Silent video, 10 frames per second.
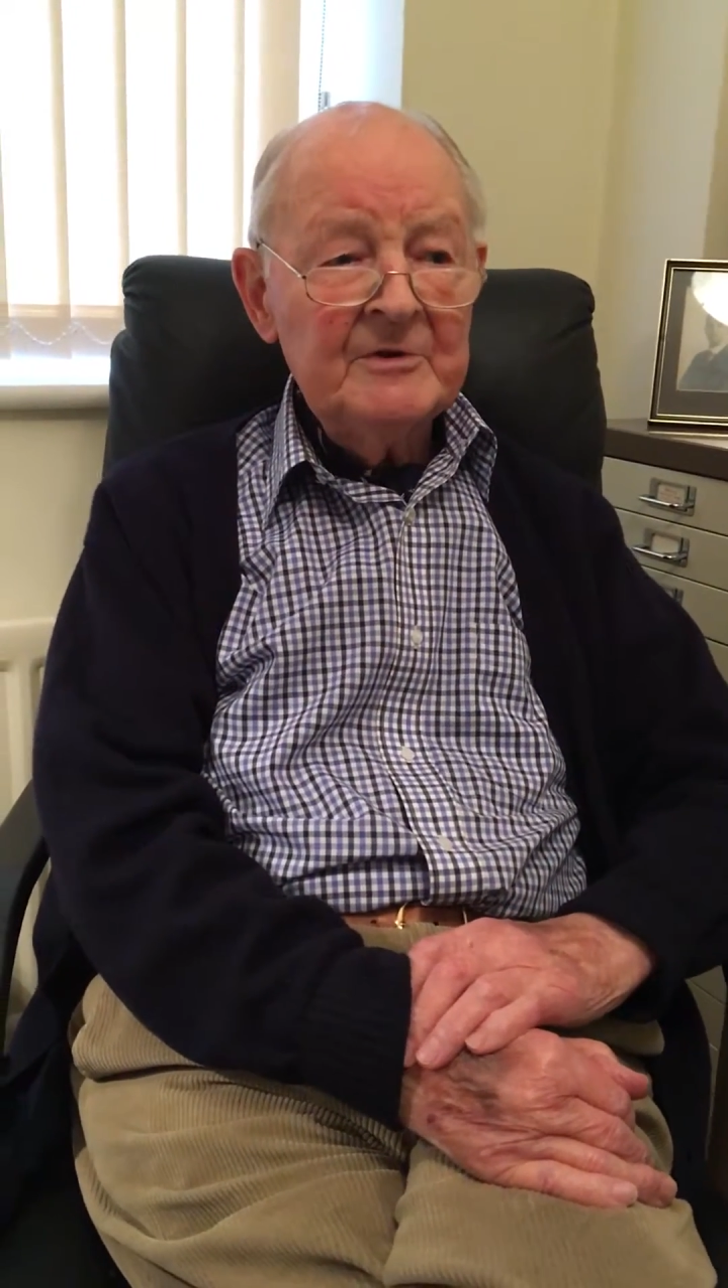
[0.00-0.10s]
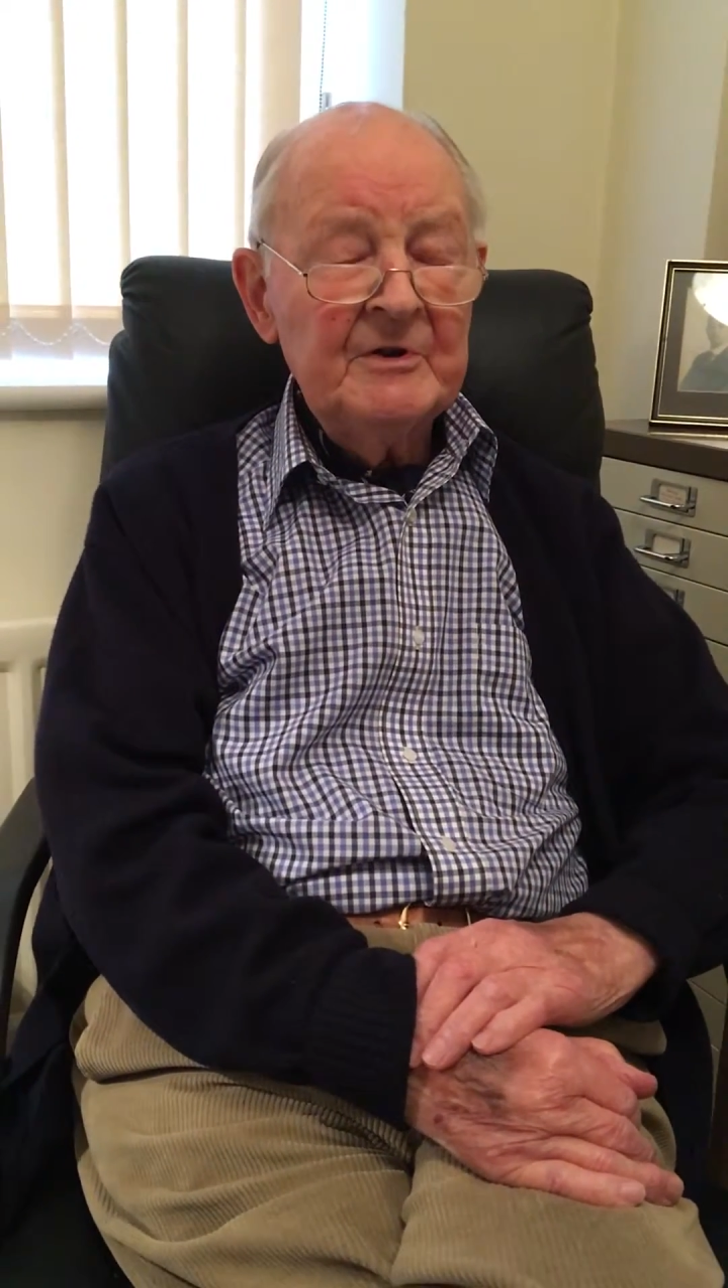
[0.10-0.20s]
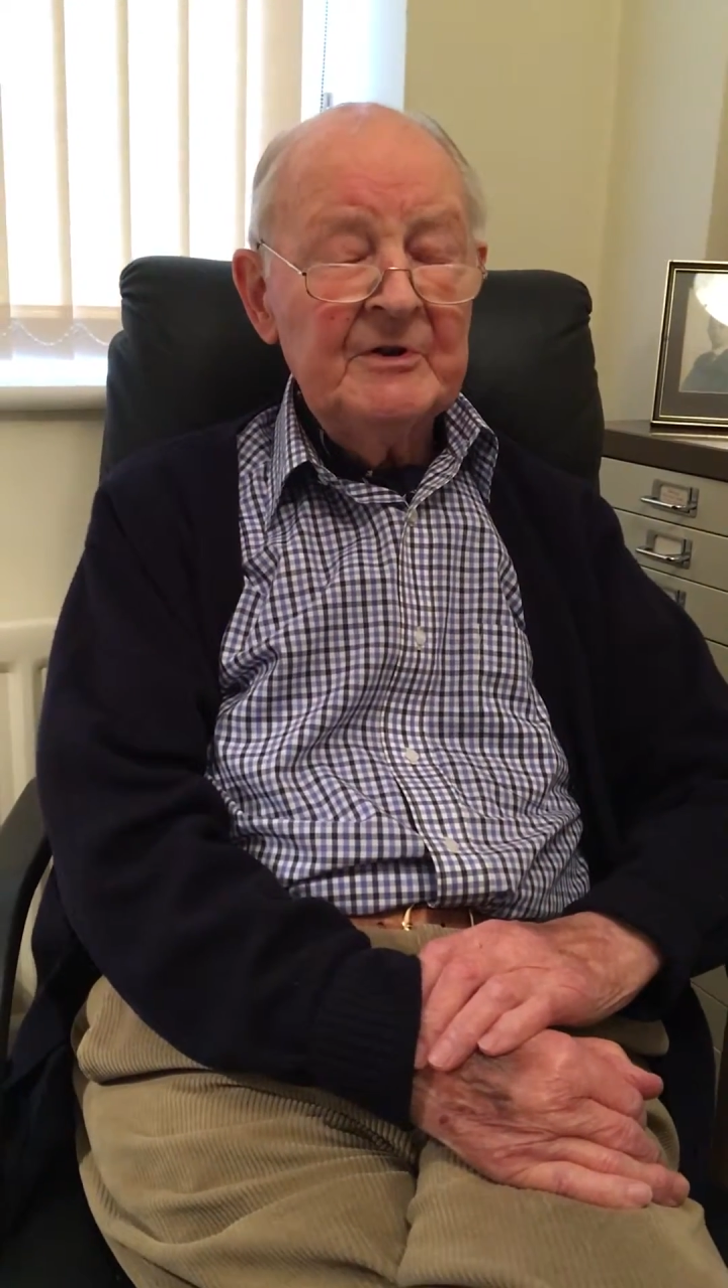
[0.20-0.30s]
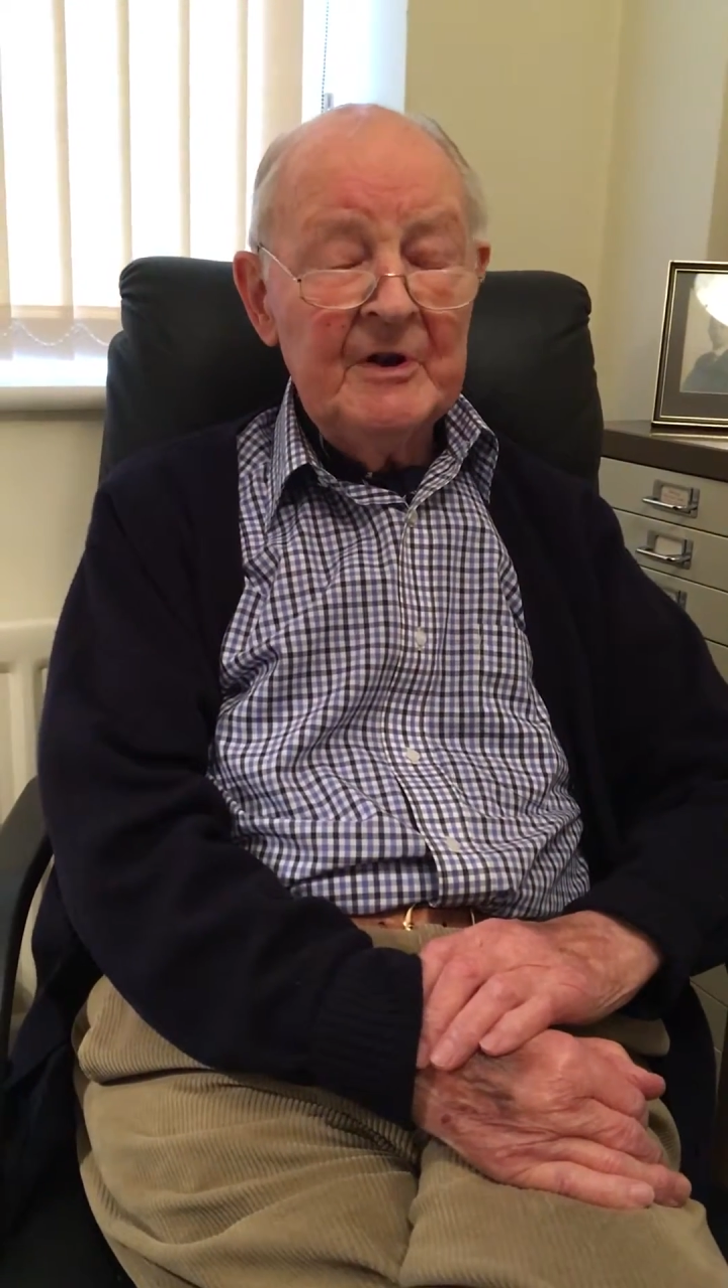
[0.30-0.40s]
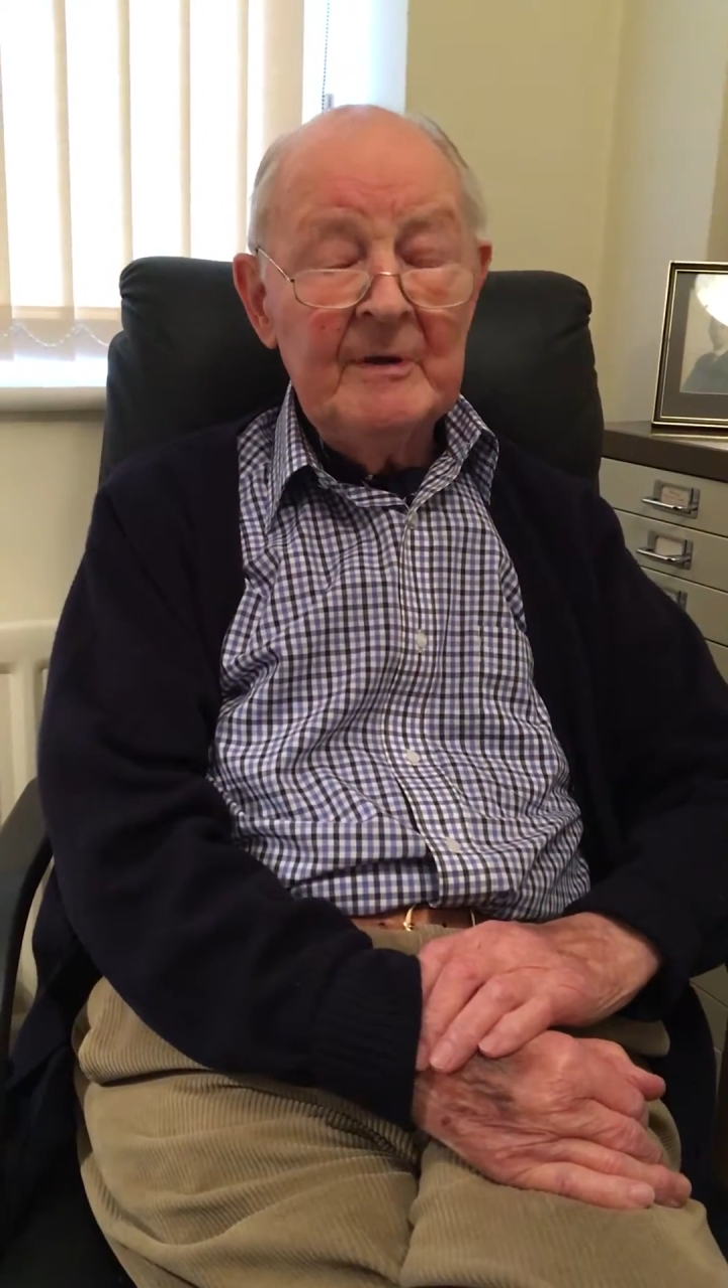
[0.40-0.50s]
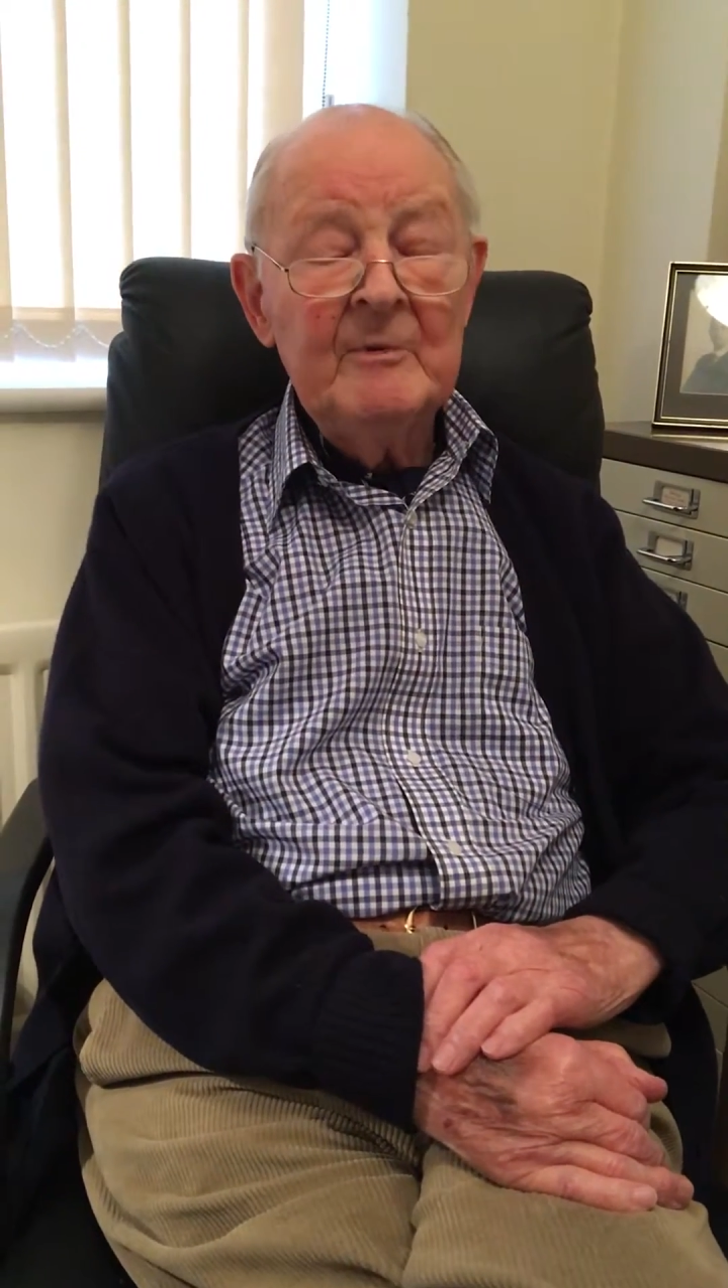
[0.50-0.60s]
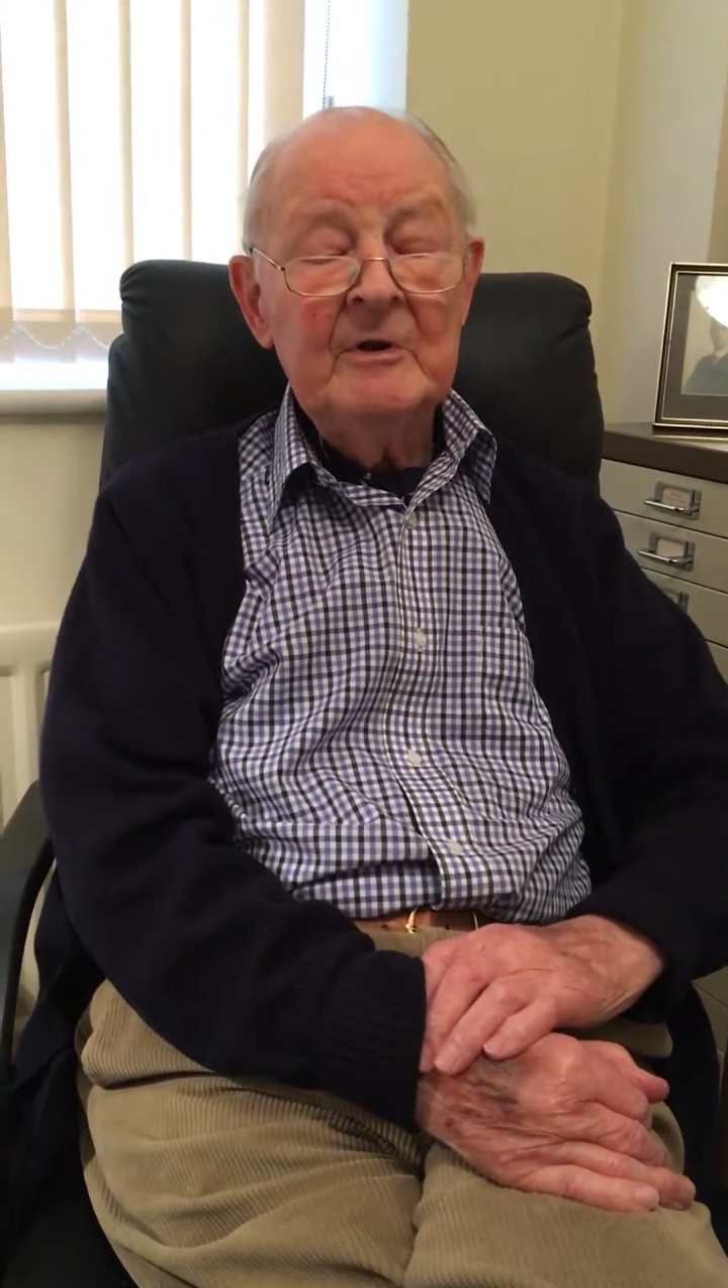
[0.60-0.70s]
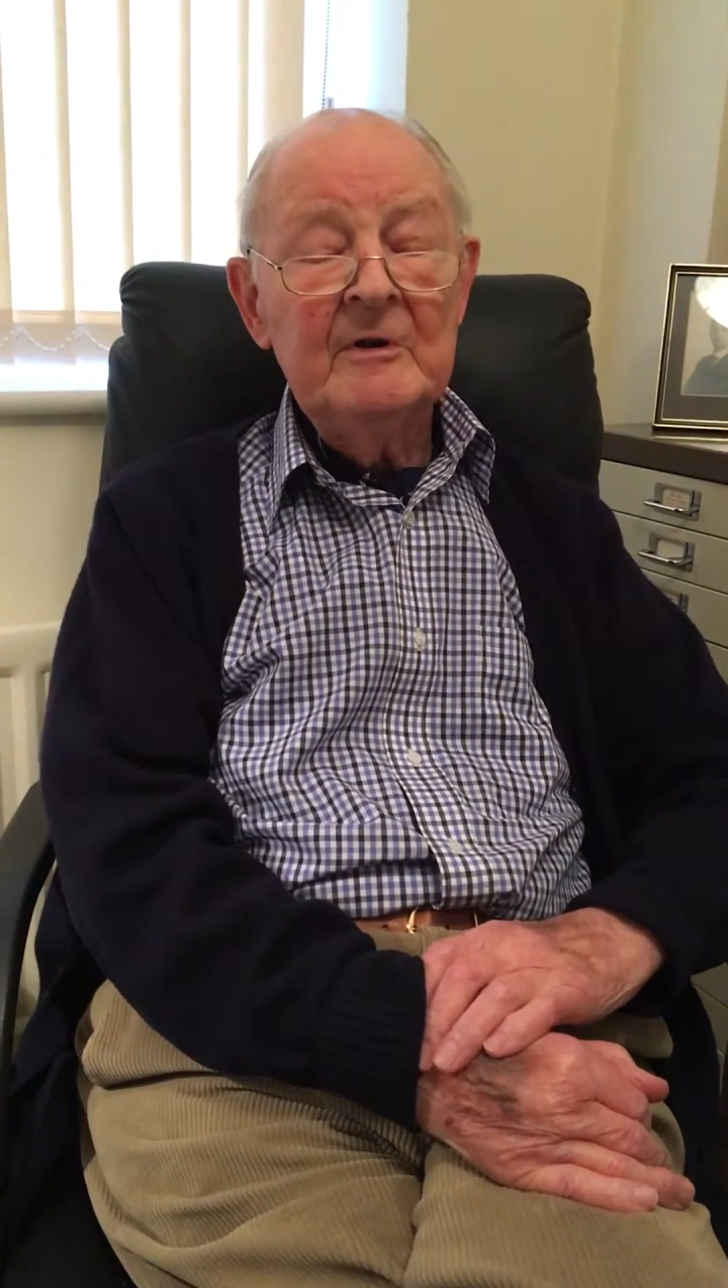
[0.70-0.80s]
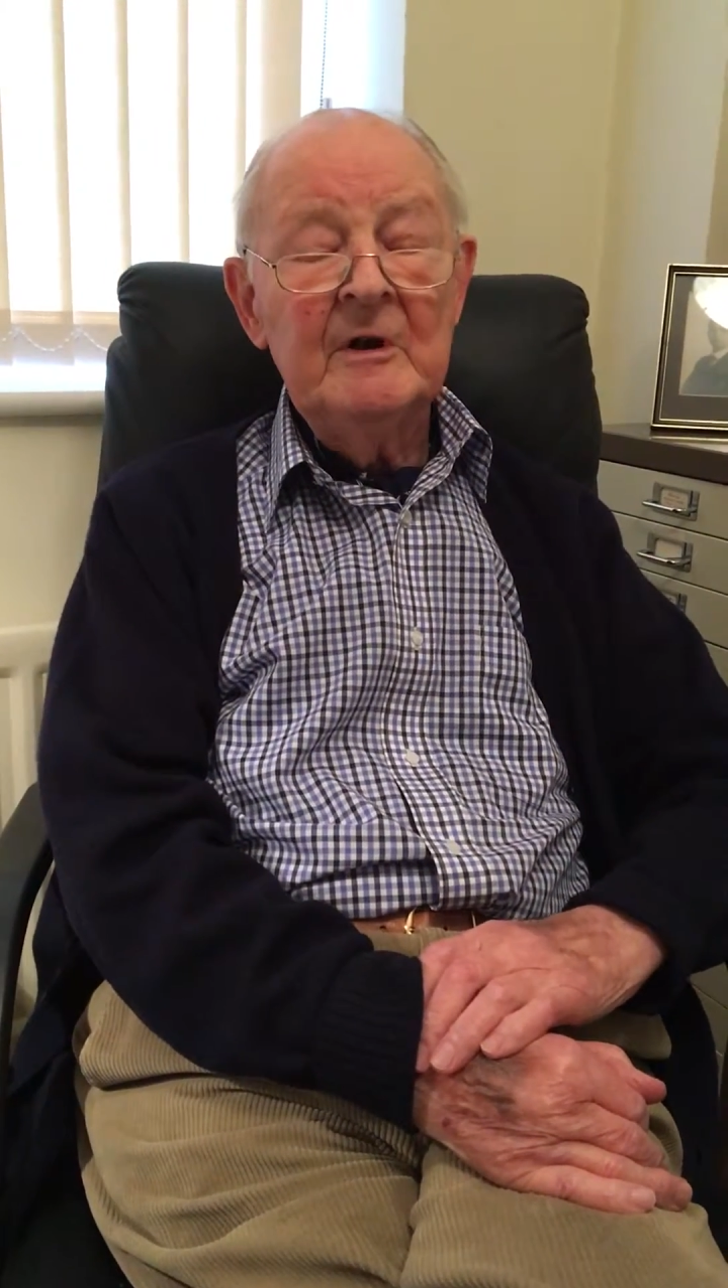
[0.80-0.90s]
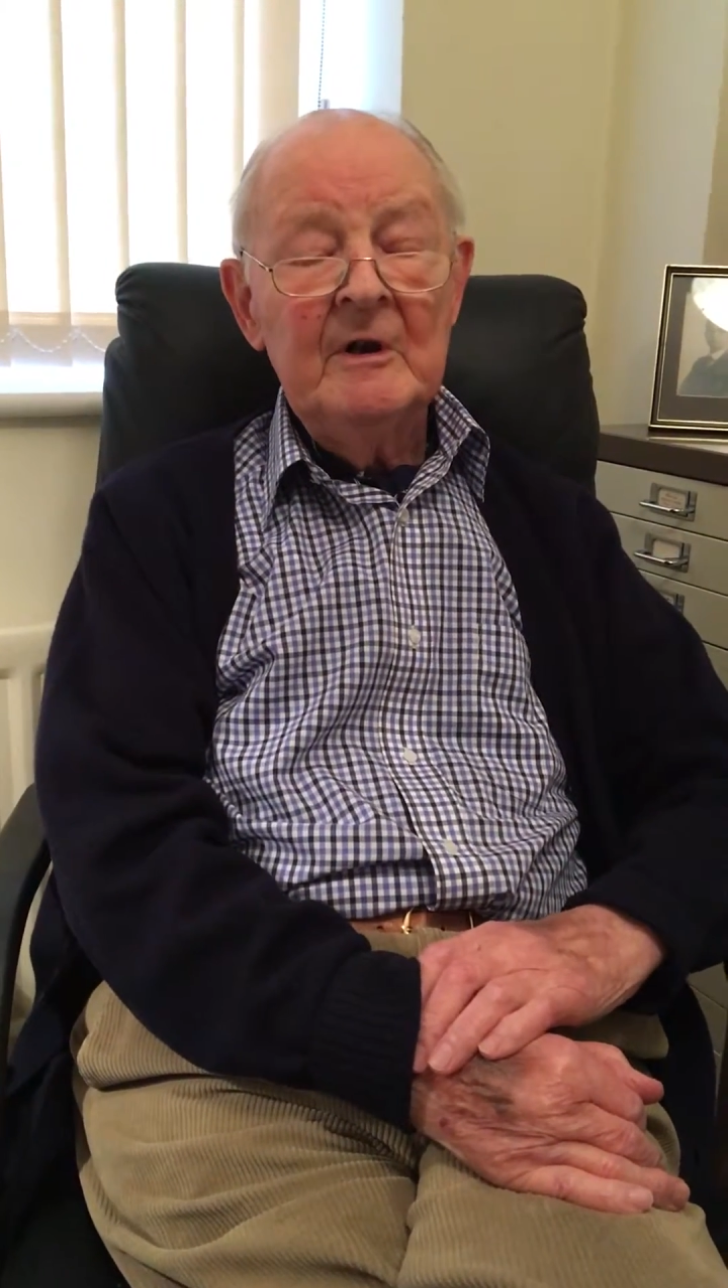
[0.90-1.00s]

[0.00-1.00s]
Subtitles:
determined